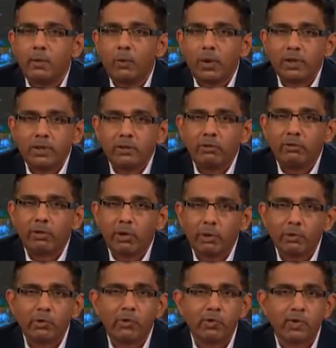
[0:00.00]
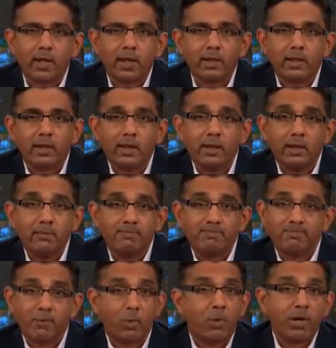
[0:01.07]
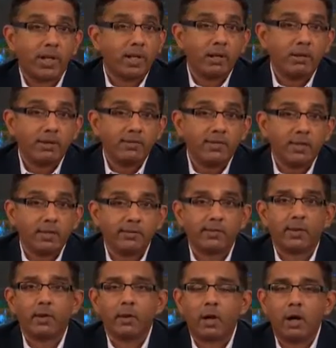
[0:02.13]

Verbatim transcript: What this shows is that the ordinary citizen,